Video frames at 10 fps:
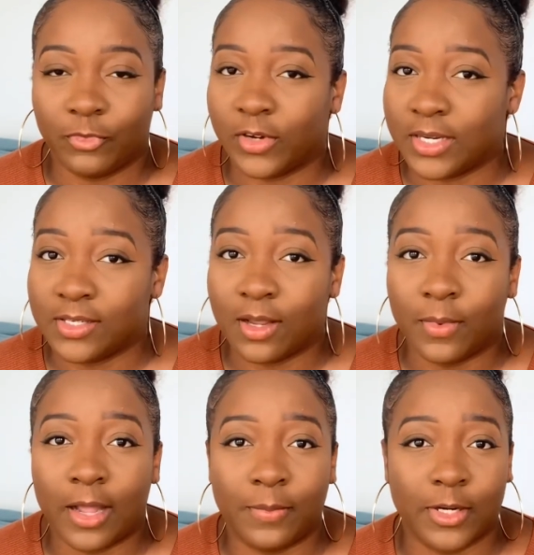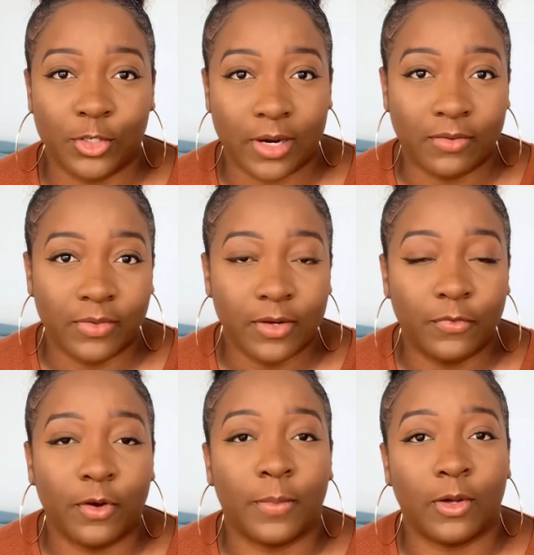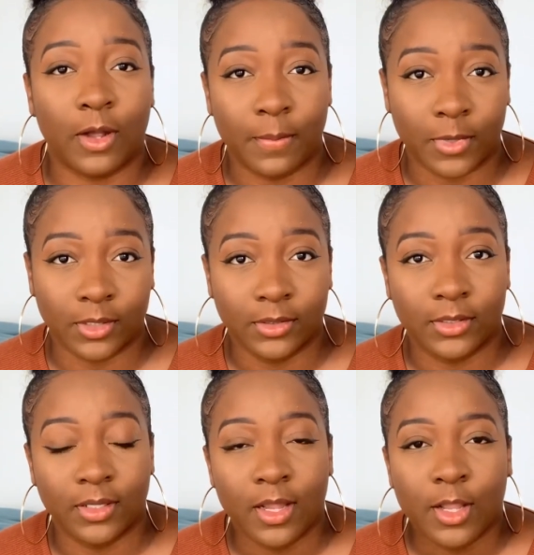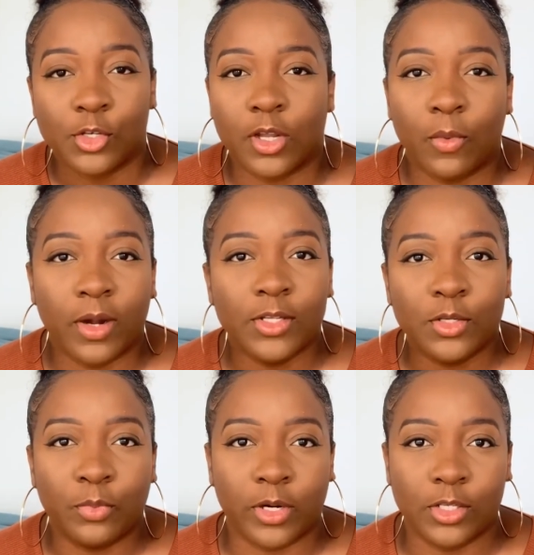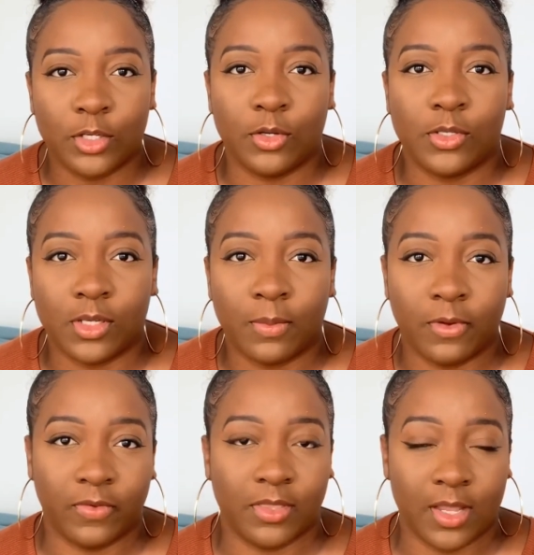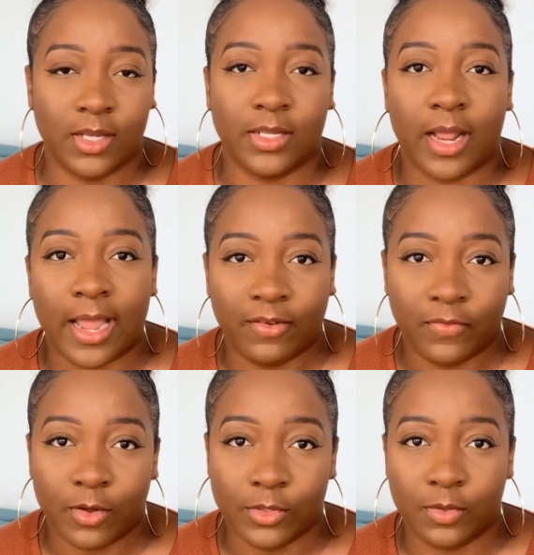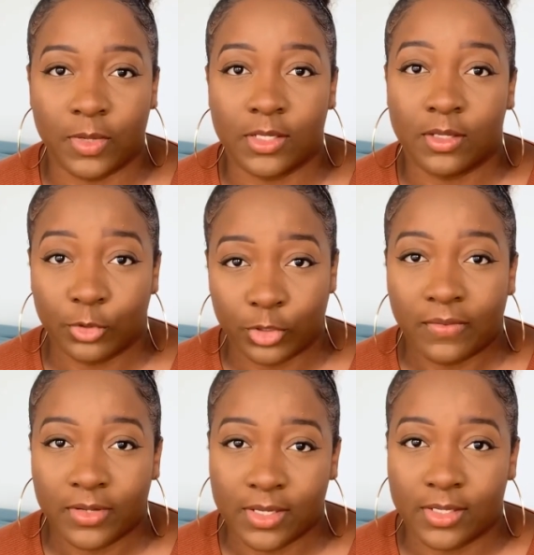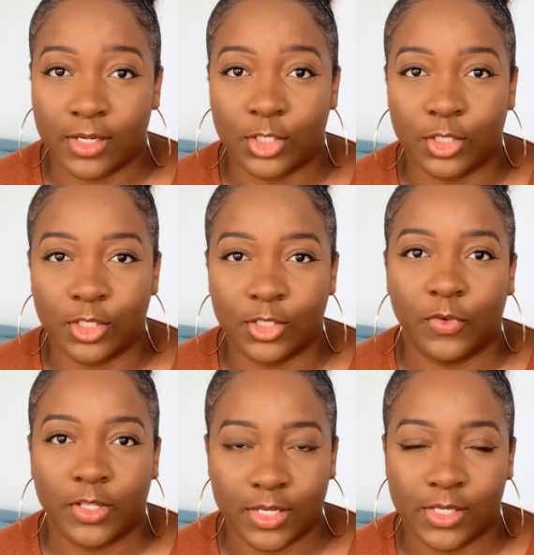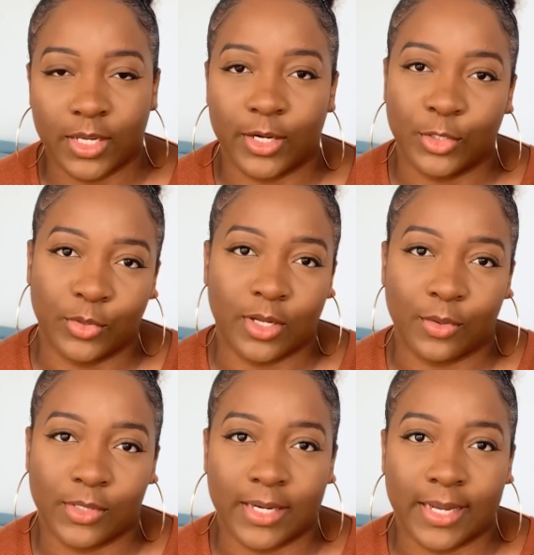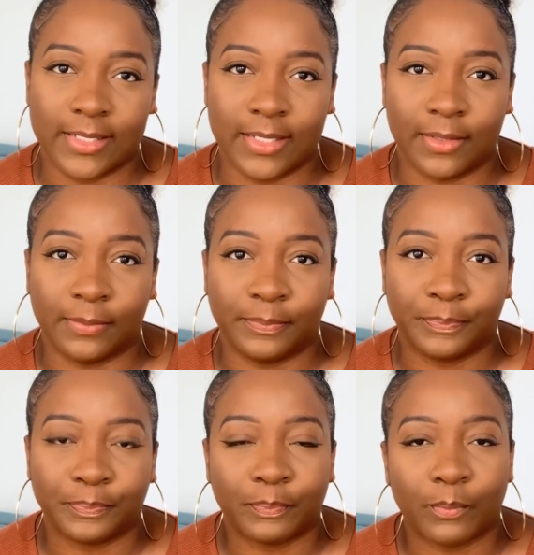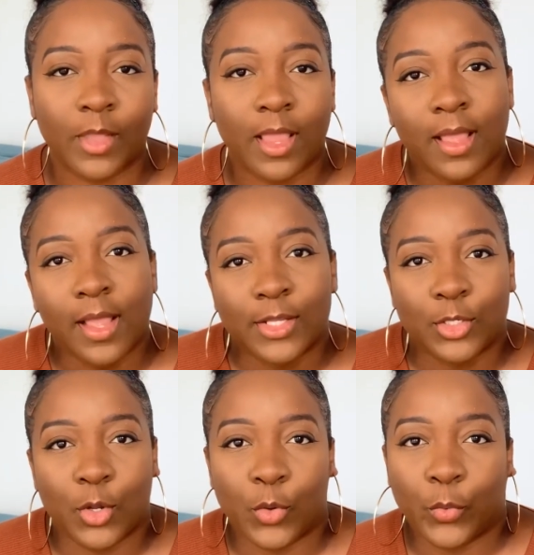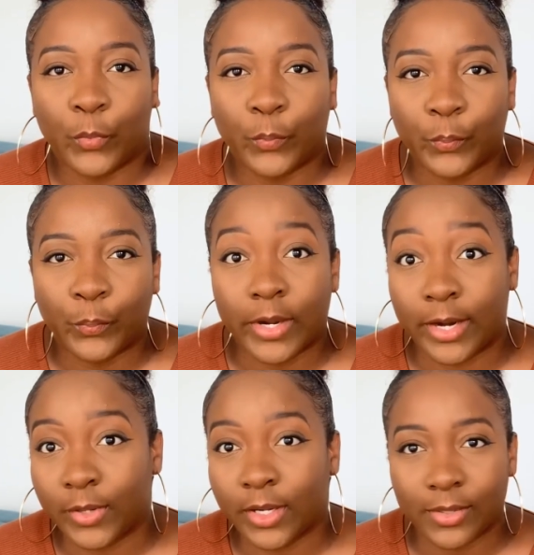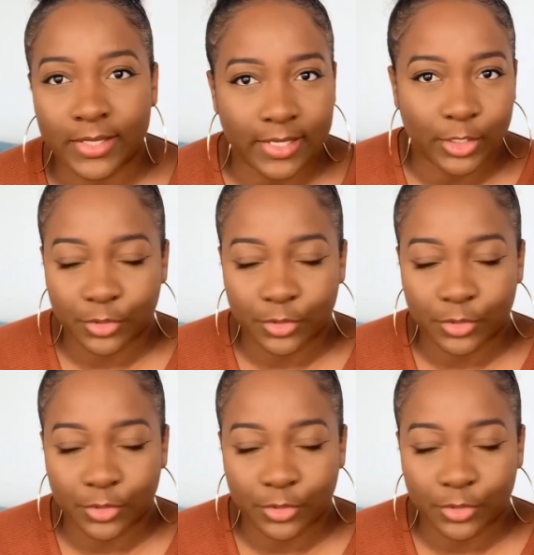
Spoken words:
for this summer I'll be traveling for about a month. So I wanted to bring to you some of the things that I found to be some travel essentials for this year, 2019. So here we go, let's get